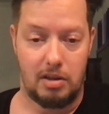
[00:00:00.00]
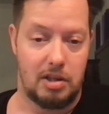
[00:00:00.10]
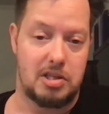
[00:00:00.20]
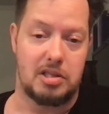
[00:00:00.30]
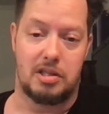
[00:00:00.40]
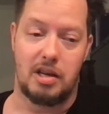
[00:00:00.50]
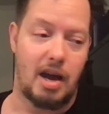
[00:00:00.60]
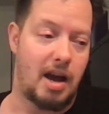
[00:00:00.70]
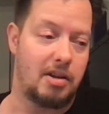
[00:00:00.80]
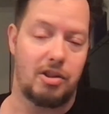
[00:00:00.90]
This is
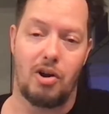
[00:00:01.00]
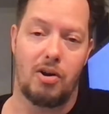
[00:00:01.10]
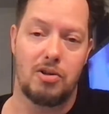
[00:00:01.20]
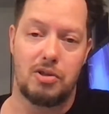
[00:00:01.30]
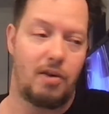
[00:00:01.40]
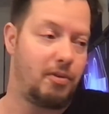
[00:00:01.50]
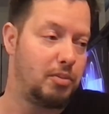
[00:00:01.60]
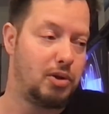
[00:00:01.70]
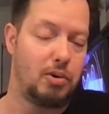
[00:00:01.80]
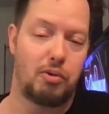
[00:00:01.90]
not the Arkansas from
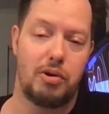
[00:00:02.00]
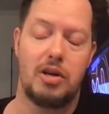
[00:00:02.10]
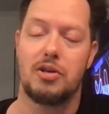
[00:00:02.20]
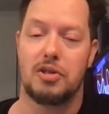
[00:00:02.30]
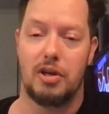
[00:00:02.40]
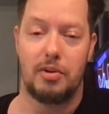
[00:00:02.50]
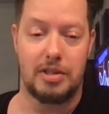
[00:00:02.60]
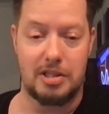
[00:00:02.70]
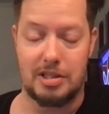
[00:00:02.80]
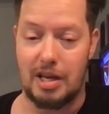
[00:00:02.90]
2-3 years ago.
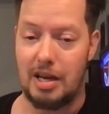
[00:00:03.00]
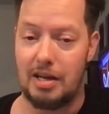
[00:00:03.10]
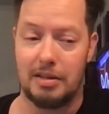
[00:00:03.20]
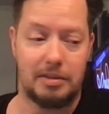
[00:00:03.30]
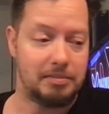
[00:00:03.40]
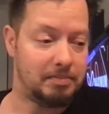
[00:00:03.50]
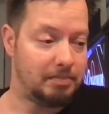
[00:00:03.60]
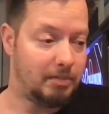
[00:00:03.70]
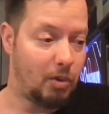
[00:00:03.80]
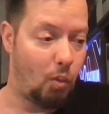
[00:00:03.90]
This is a
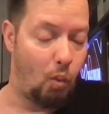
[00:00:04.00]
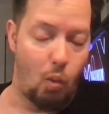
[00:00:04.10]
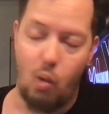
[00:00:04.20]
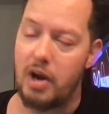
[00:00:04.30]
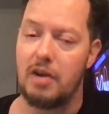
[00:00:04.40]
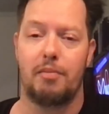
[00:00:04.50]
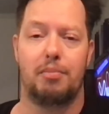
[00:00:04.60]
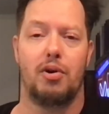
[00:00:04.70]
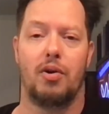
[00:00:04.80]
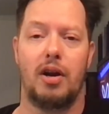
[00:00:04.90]
way different
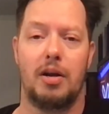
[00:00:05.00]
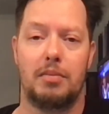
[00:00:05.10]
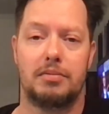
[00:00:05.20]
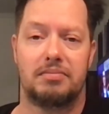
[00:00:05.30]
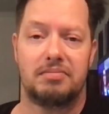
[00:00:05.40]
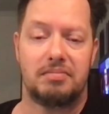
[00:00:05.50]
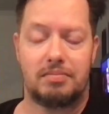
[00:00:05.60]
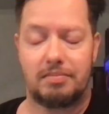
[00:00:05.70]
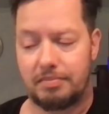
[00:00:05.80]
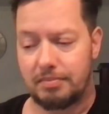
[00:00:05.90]
program.
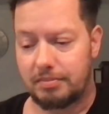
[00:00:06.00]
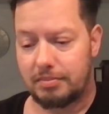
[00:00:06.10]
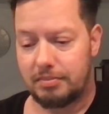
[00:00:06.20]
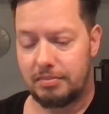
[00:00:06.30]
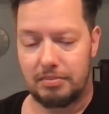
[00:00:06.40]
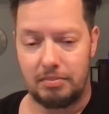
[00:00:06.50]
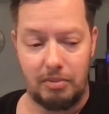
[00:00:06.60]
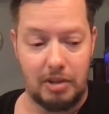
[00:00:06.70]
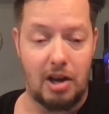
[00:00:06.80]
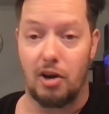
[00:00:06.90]

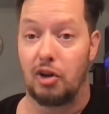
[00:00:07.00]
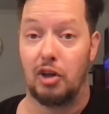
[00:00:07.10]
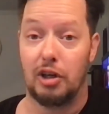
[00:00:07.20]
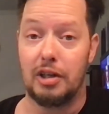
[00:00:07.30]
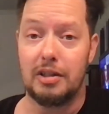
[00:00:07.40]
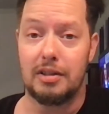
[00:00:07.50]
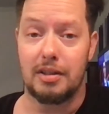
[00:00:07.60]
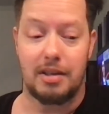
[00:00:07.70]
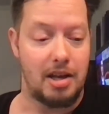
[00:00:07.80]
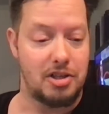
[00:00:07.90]
They are good.
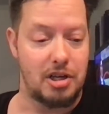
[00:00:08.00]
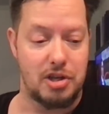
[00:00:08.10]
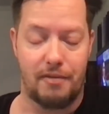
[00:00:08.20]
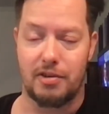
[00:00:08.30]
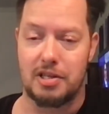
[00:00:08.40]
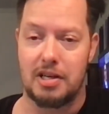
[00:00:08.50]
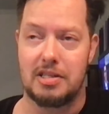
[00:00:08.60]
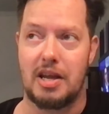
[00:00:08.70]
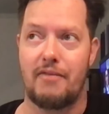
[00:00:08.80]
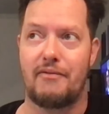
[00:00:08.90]
KJ Jefferson
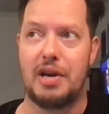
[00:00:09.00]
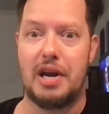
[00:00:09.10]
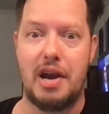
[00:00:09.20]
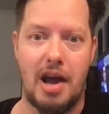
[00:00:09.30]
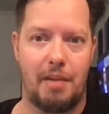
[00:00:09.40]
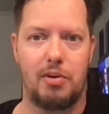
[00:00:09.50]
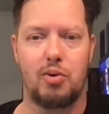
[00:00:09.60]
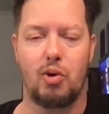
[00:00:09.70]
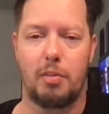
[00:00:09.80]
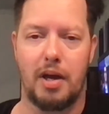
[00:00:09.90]
is a phenomenal
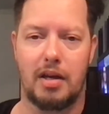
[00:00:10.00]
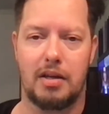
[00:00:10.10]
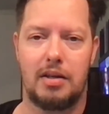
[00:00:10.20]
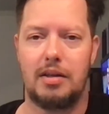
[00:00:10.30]
quarterback.